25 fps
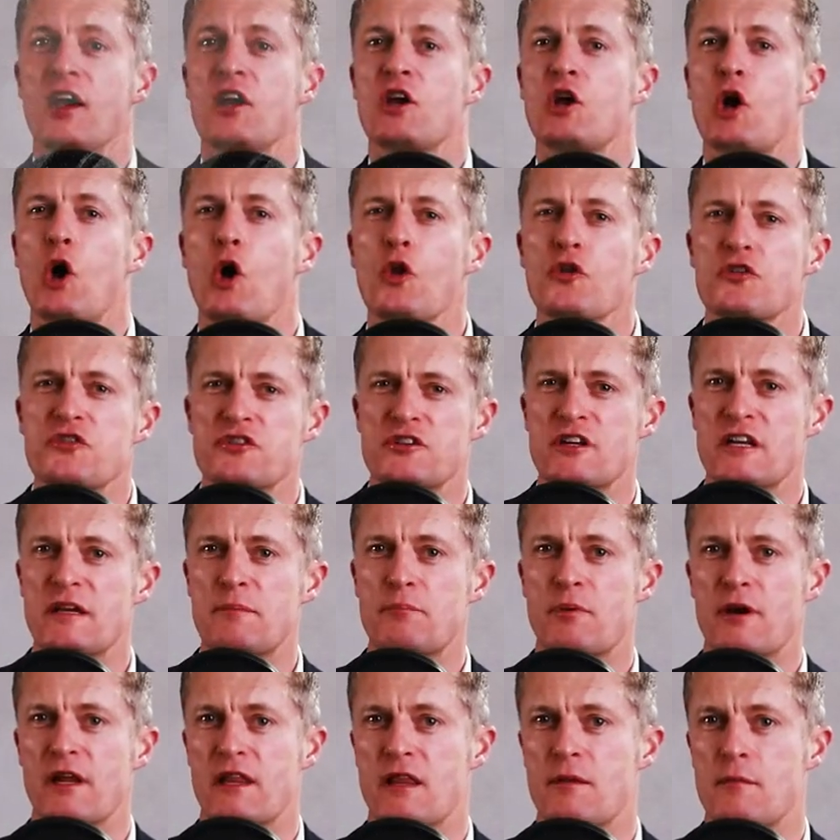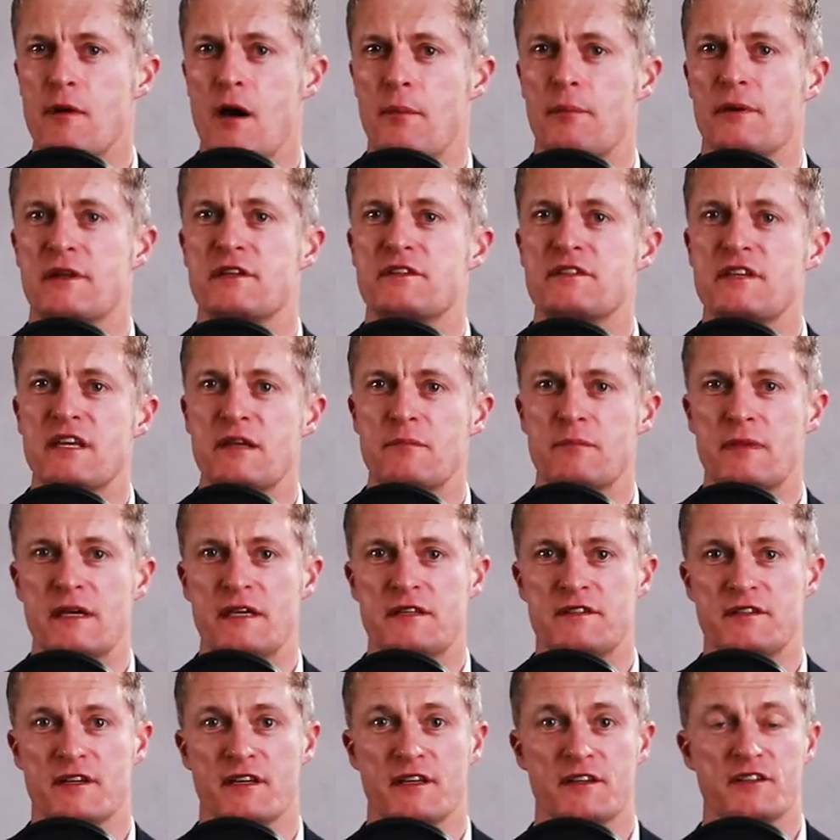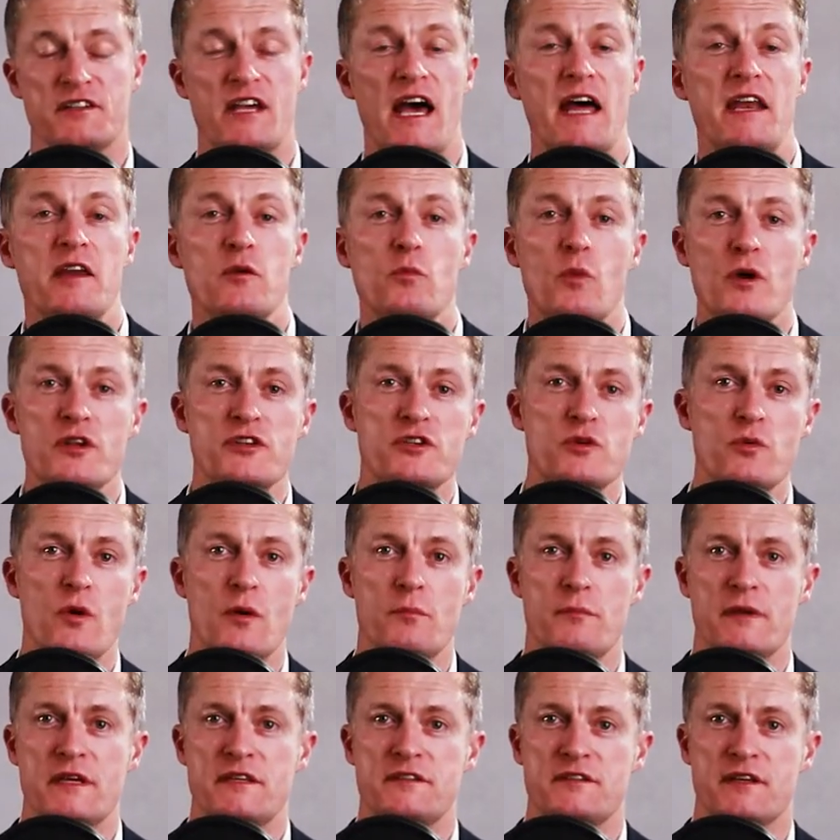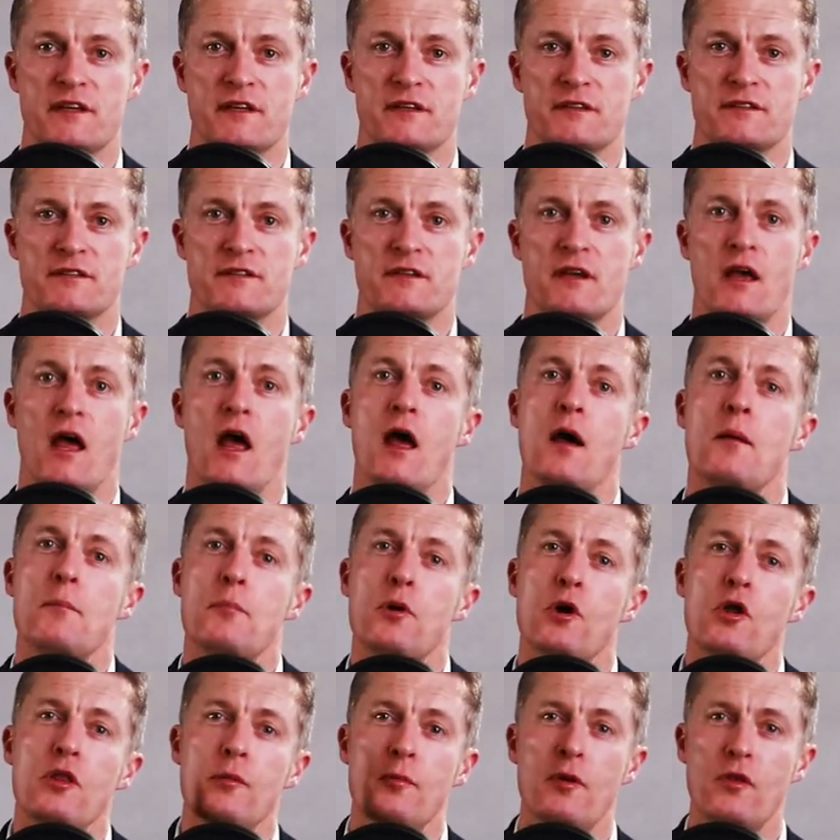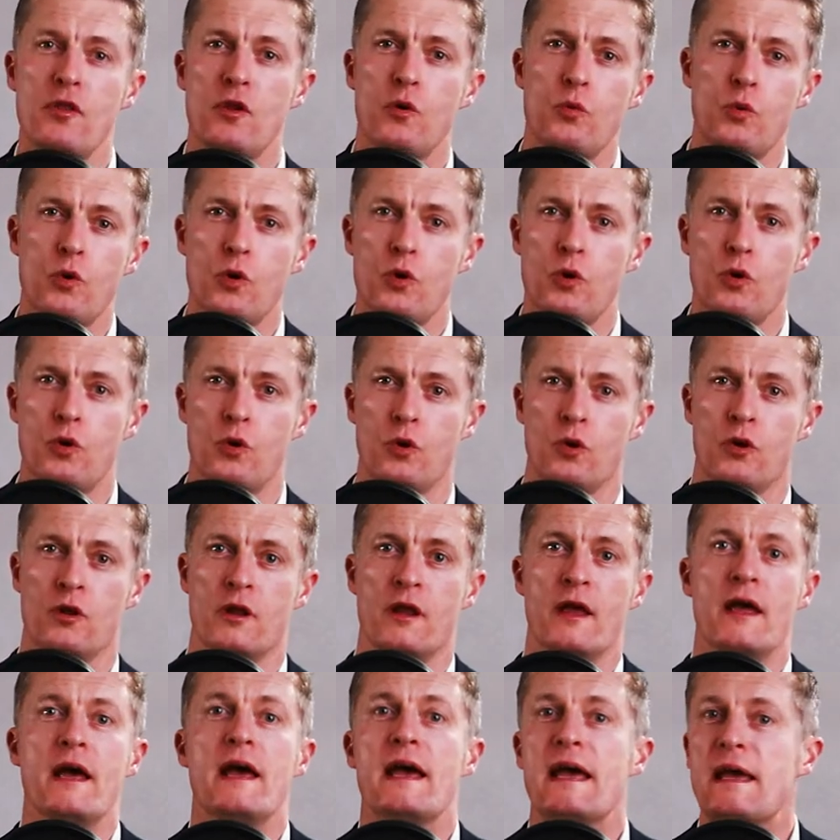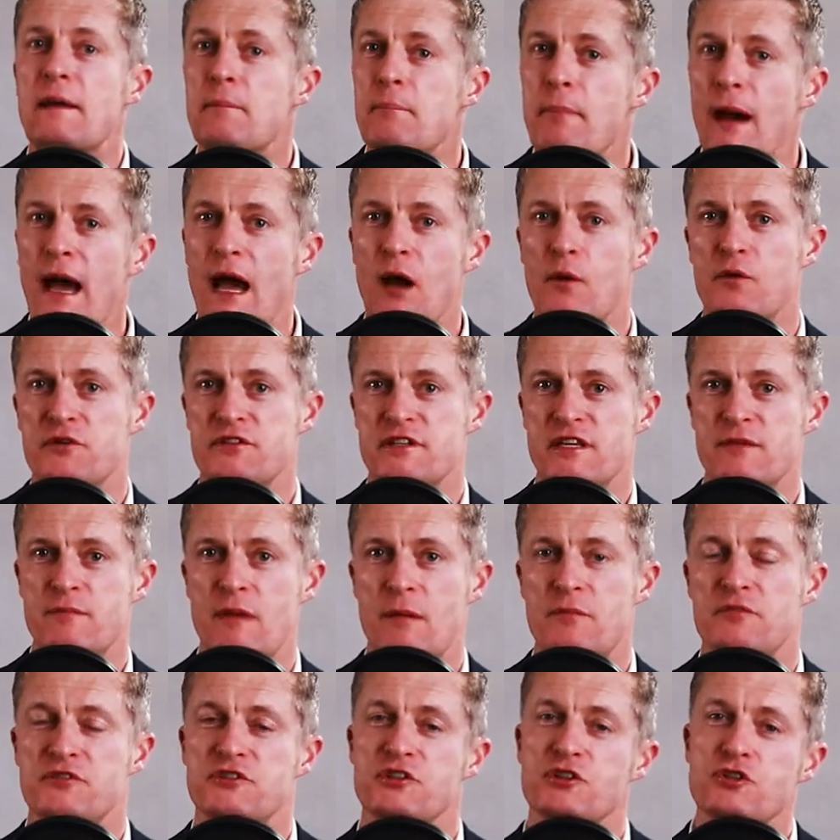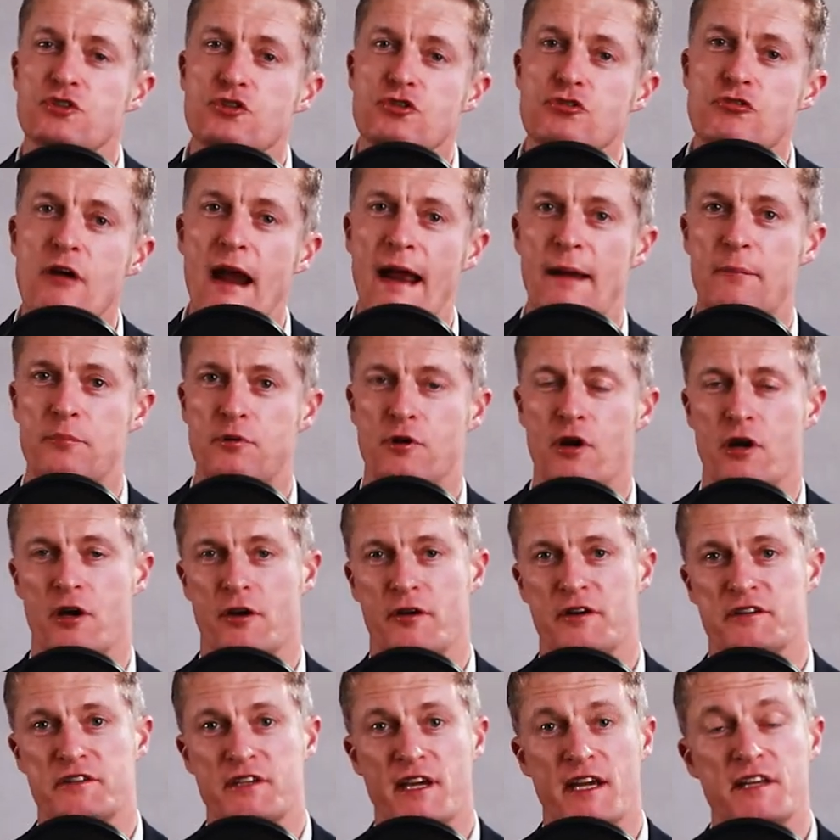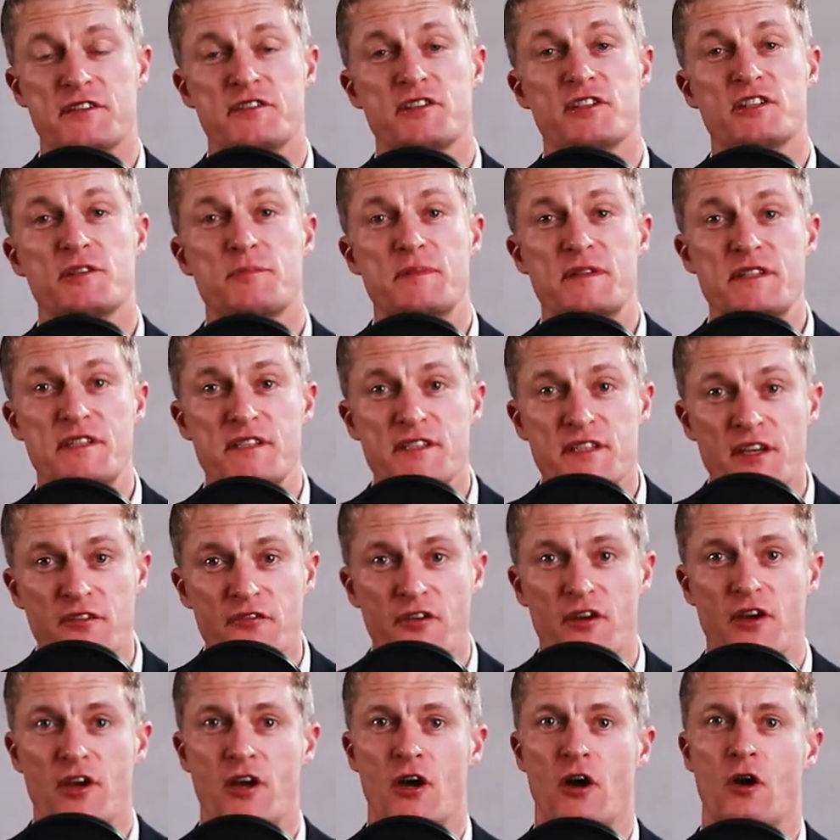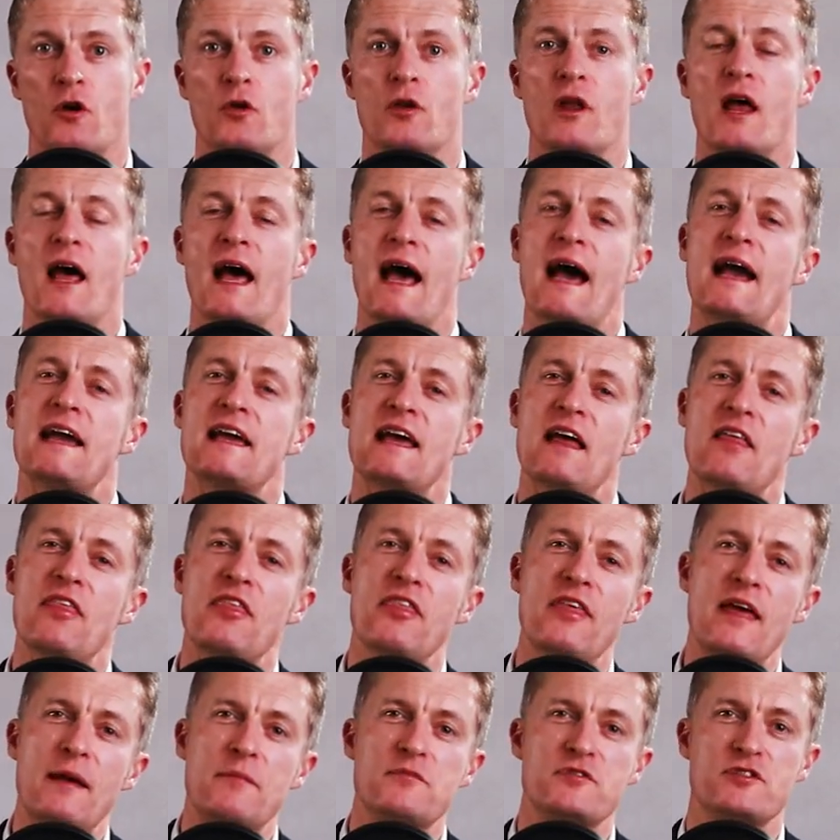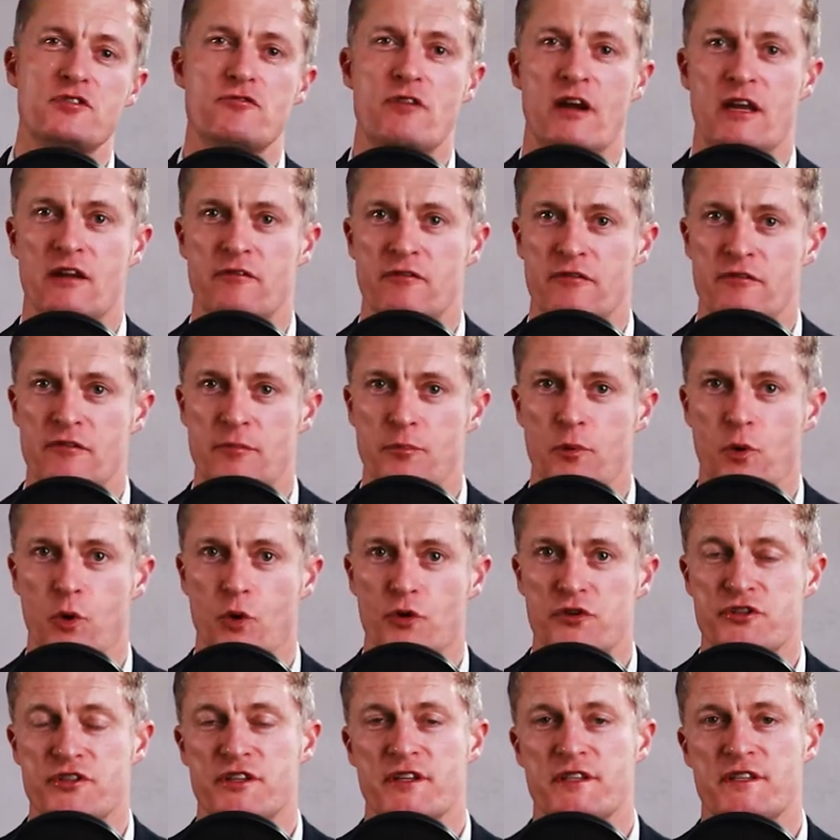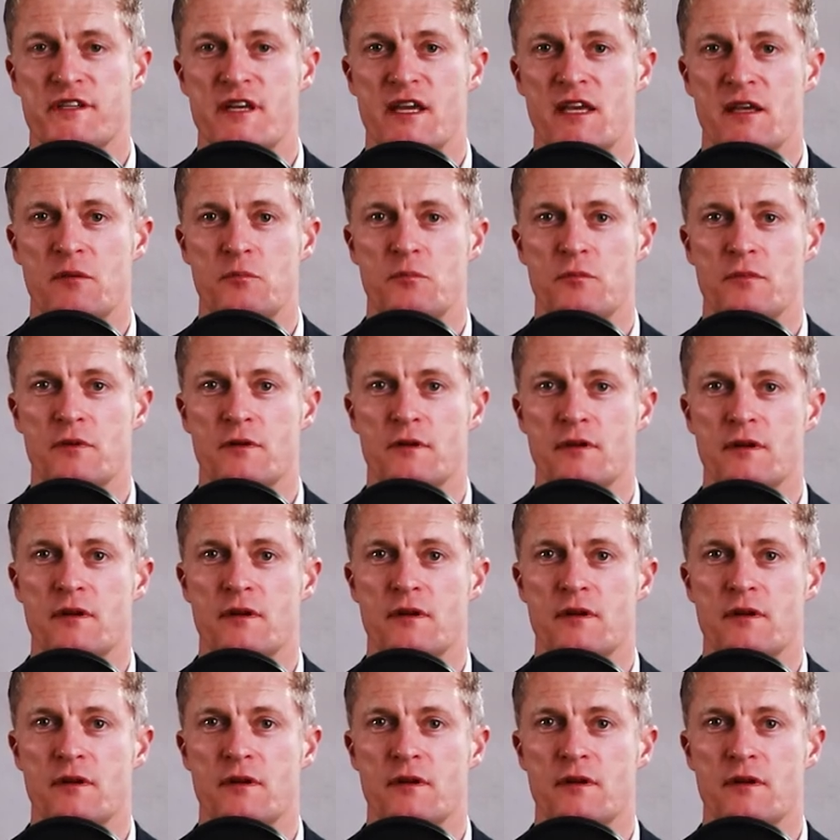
Constantly bring them up in team meetings and in one to one meetings. Put them on the wall. Empower team members to track progress against a specific goal and get them to regularly report to the team.